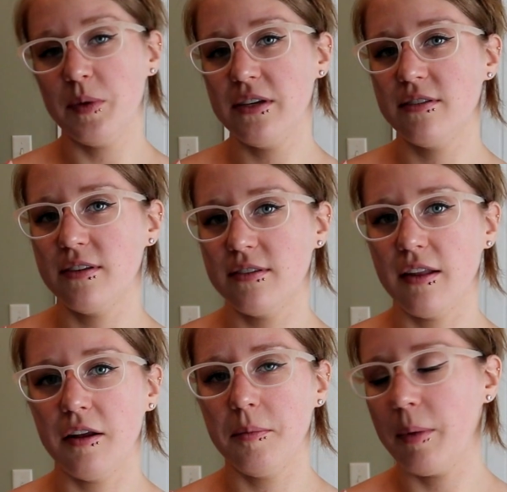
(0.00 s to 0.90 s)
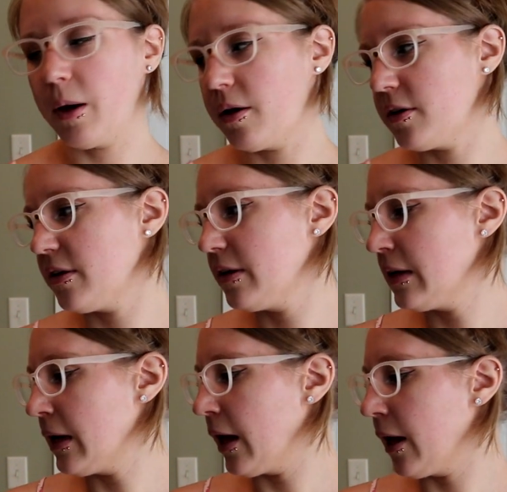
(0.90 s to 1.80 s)
pieces that I bought.
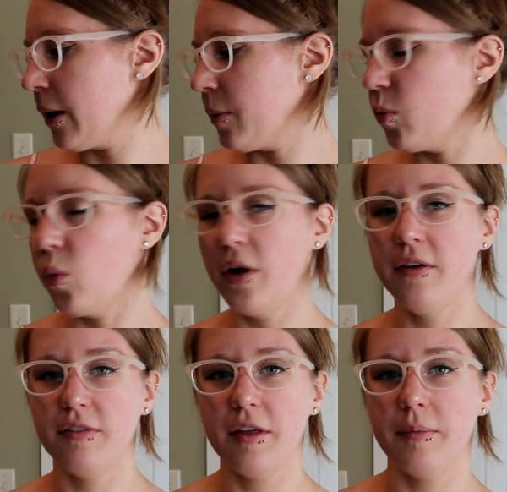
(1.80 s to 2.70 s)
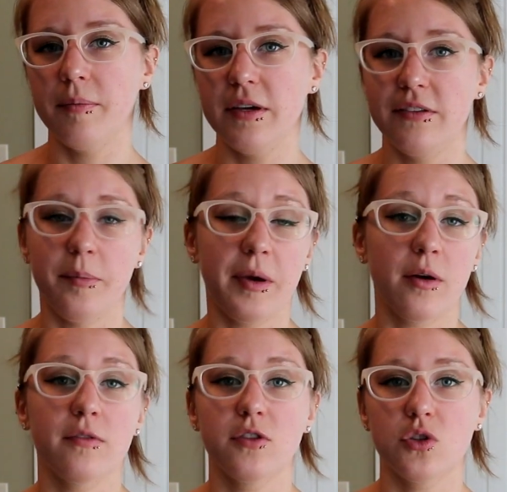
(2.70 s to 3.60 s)
One of them is a
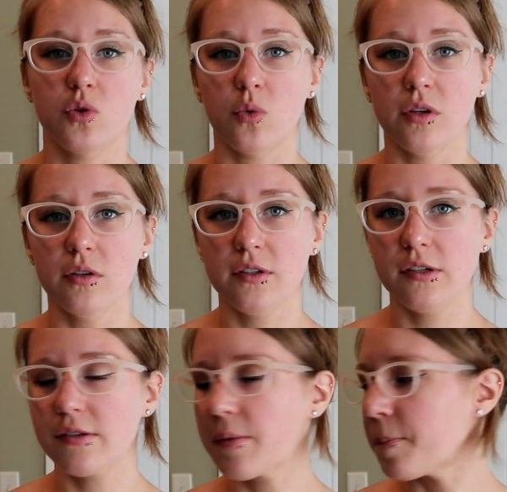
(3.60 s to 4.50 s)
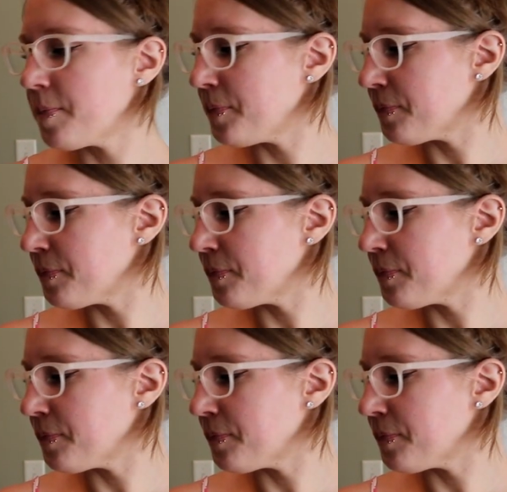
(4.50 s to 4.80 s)
pair of shorts,